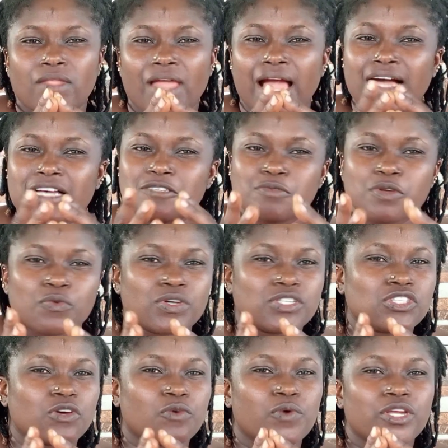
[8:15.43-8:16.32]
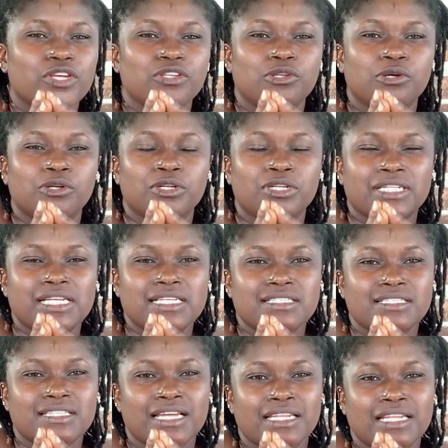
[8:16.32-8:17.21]
Ask me a question where you don't
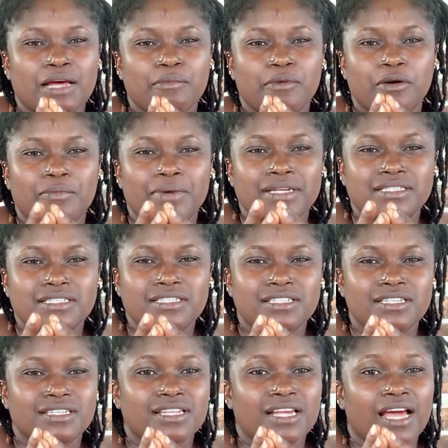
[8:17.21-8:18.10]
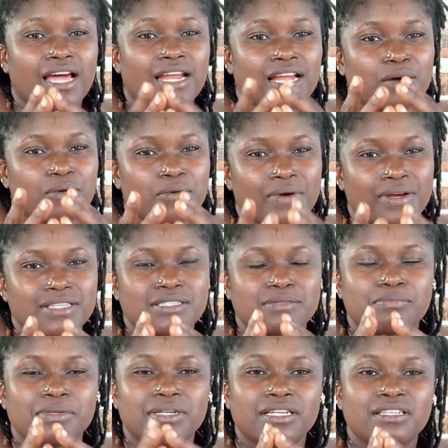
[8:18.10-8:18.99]
understand about my teaching, and I will
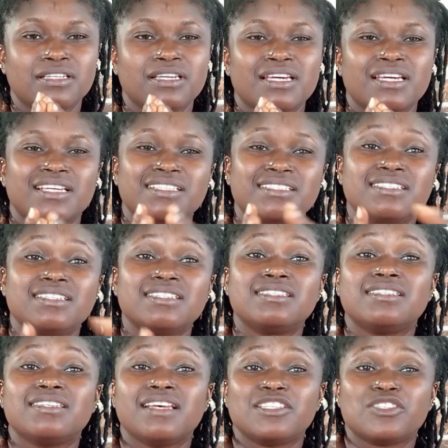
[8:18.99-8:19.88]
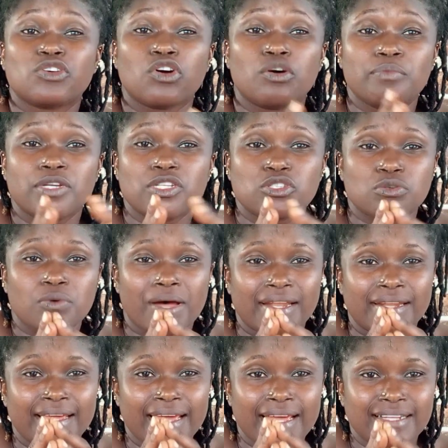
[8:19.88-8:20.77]
explain. This year is coming to
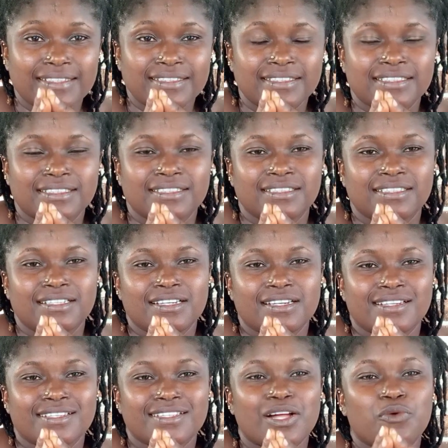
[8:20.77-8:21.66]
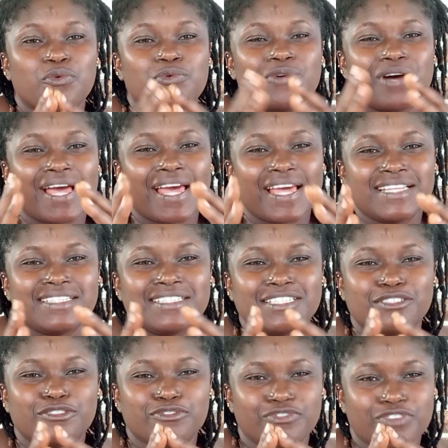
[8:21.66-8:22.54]
an end, so that we'll end
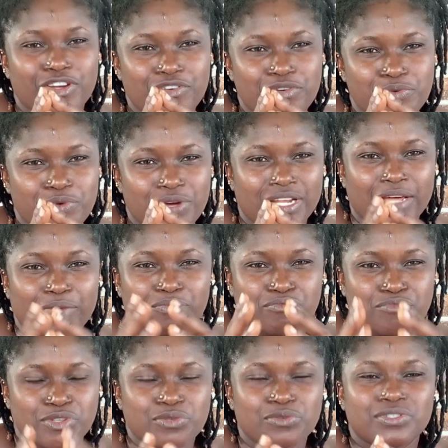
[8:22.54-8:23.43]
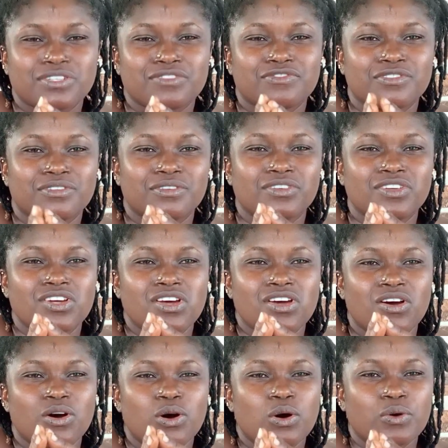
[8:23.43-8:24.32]
it very well and beautiful.
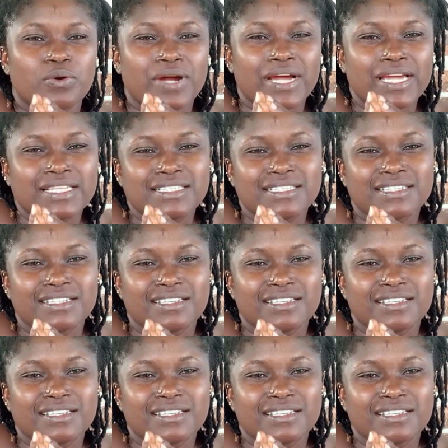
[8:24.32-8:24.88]
All right?